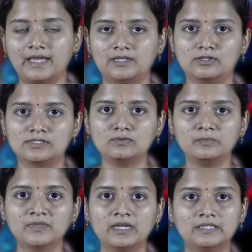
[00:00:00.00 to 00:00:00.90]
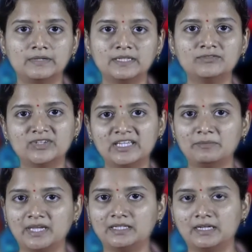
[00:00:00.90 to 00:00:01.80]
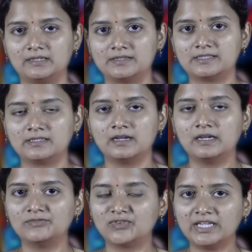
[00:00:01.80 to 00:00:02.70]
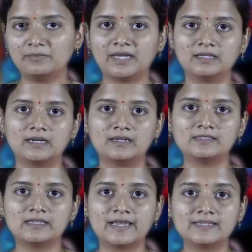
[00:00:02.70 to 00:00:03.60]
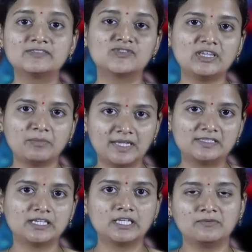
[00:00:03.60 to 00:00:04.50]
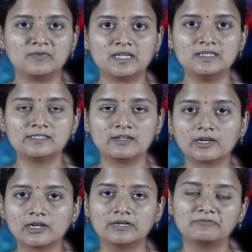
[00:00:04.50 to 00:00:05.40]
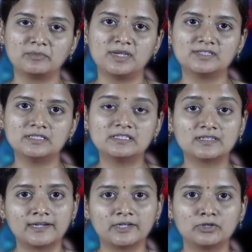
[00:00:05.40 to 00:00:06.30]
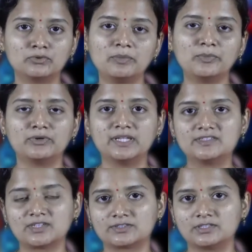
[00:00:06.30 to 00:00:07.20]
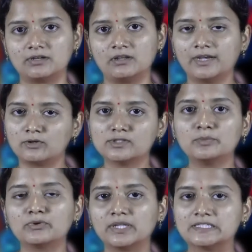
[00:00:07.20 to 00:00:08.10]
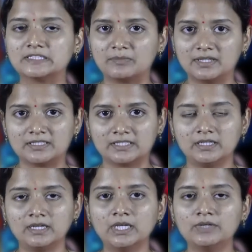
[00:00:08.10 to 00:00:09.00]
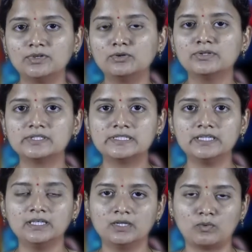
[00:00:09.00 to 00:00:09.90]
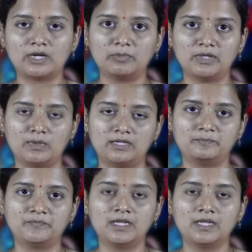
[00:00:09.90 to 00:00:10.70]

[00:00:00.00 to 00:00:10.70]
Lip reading: And also, there are three main colors. Three main colors has three main significance or conformations related to the protein structure and also protein stability. We are going to see one by one.